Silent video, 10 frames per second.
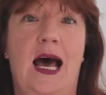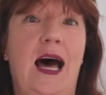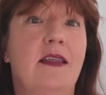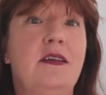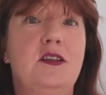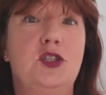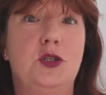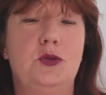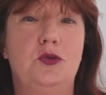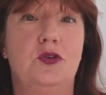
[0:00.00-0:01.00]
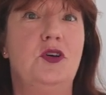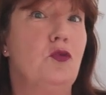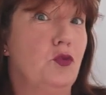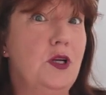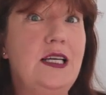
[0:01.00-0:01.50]
Other
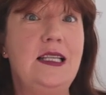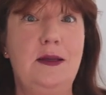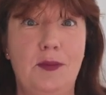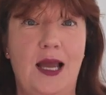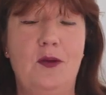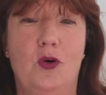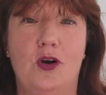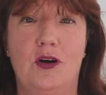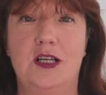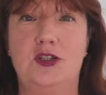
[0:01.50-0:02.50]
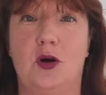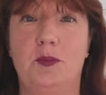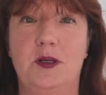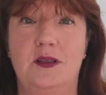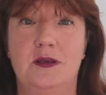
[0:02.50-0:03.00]
children really may want to
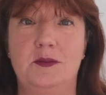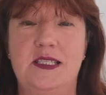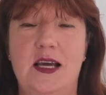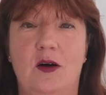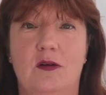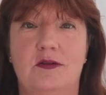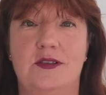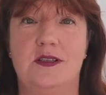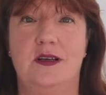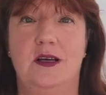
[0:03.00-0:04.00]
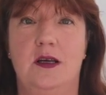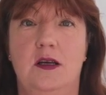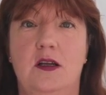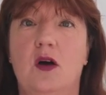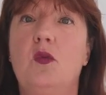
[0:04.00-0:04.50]
adopt it themselves.
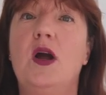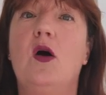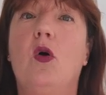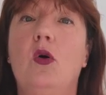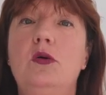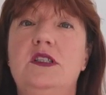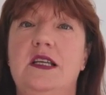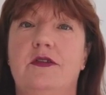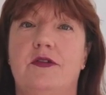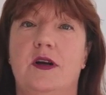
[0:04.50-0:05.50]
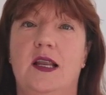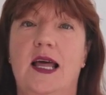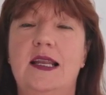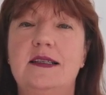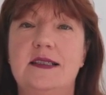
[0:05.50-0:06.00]
You know, we're all different,
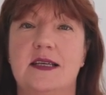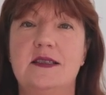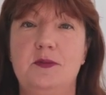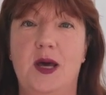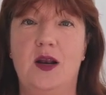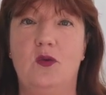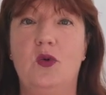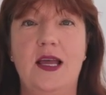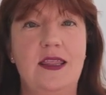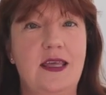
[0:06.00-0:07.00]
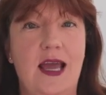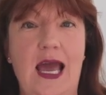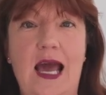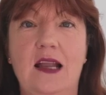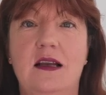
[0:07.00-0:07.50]
and it doesn't matter where they're
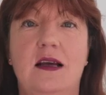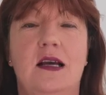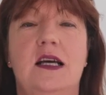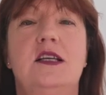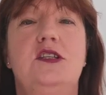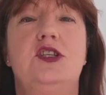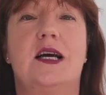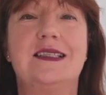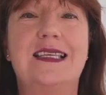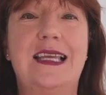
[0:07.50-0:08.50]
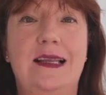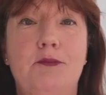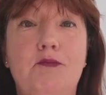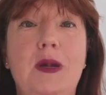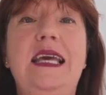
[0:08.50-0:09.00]
at. Just
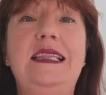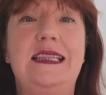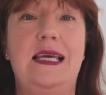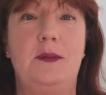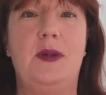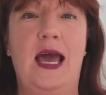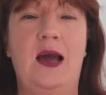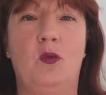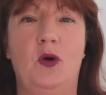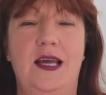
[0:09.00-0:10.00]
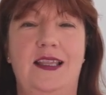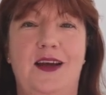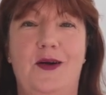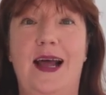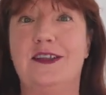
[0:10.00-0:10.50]
meet them at where
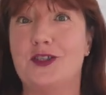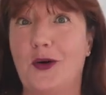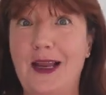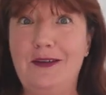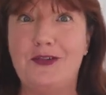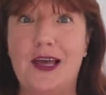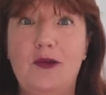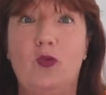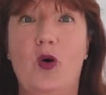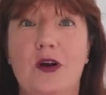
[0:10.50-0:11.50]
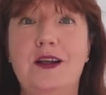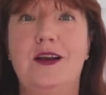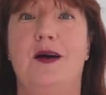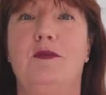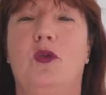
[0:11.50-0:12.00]
they're at. So if they want to
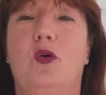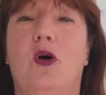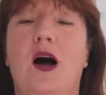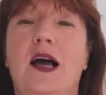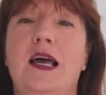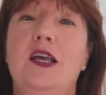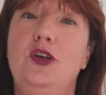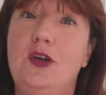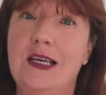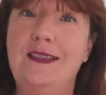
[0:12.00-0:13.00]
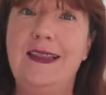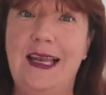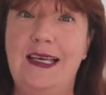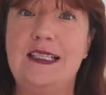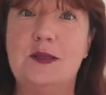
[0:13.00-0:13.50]
know more, you can
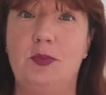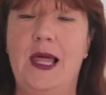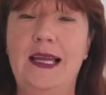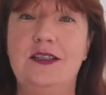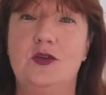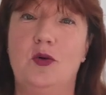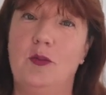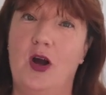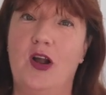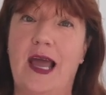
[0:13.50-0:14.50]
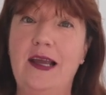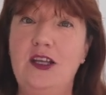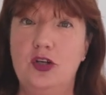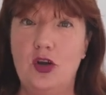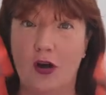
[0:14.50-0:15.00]
then explain to them, okay,
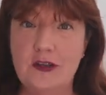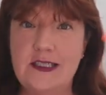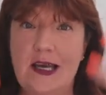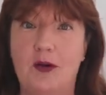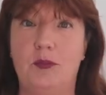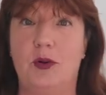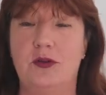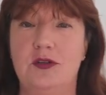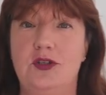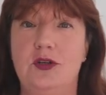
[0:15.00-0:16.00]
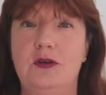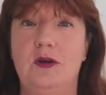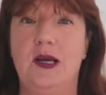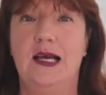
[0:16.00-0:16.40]
you notice how it bothers you,